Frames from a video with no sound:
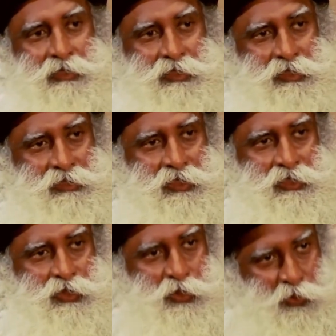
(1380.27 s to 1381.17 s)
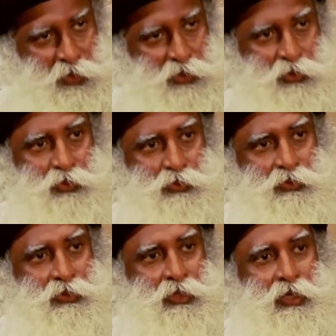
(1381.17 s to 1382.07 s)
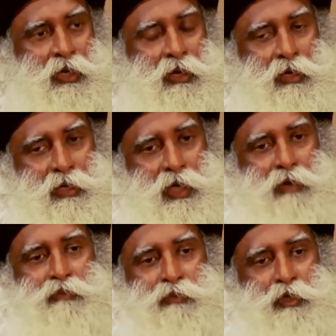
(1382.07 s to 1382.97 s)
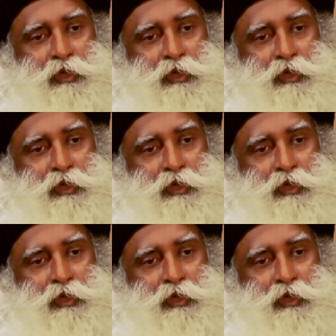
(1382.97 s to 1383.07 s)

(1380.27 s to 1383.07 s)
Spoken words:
This is things that you can do. Now,